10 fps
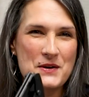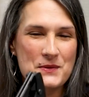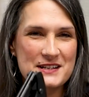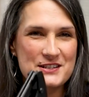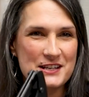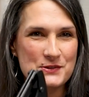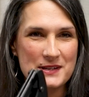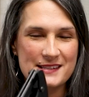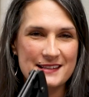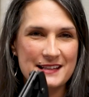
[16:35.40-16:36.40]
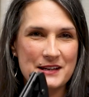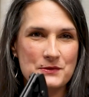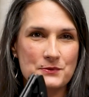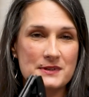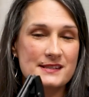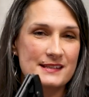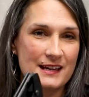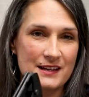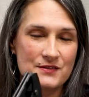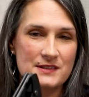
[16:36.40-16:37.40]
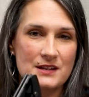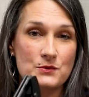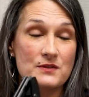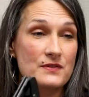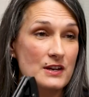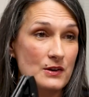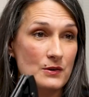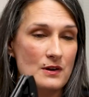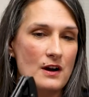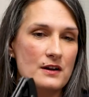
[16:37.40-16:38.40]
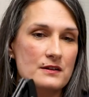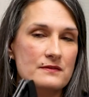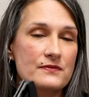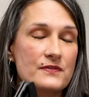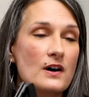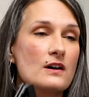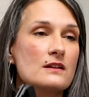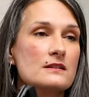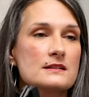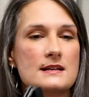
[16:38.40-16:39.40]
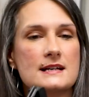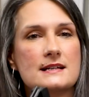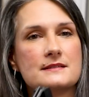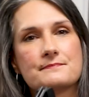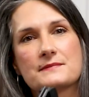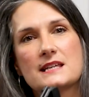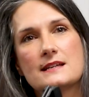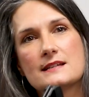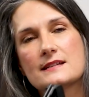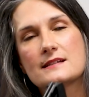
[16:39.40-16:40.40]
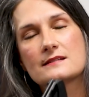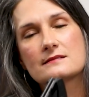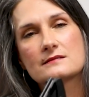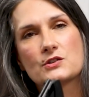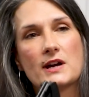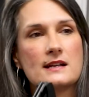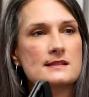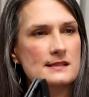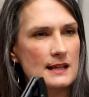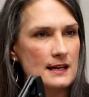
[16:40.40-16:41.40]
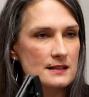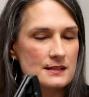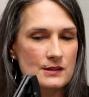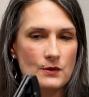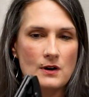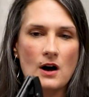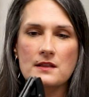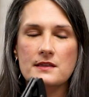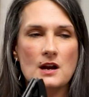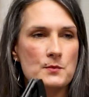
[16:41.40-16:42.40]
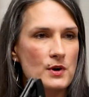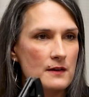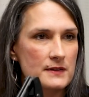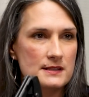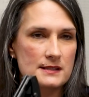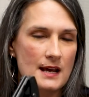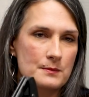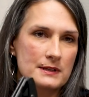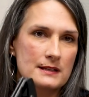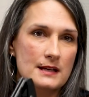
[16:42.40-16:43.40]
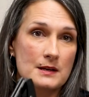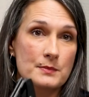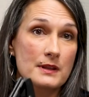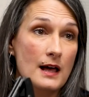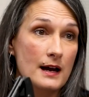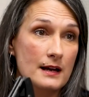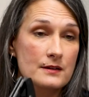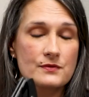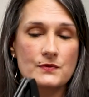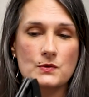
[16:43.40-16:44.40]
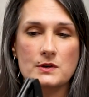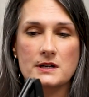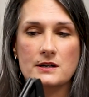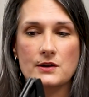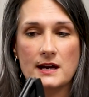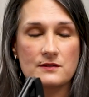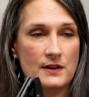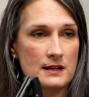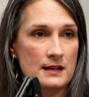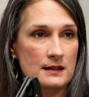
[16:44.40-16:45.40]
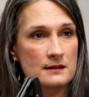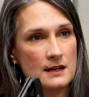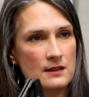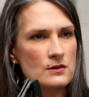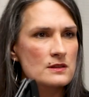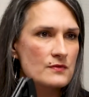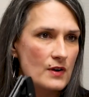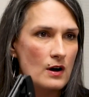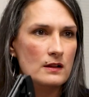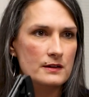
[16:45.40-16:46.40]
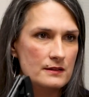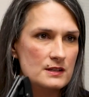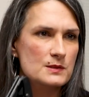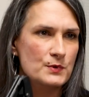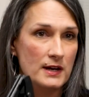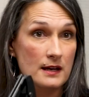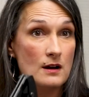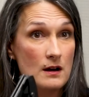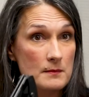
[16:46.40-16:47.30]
We just recently received and reviewed our fall grant slate. So all of the nonprofits in Abilene can apply for grant funding either in the fall or in the spring.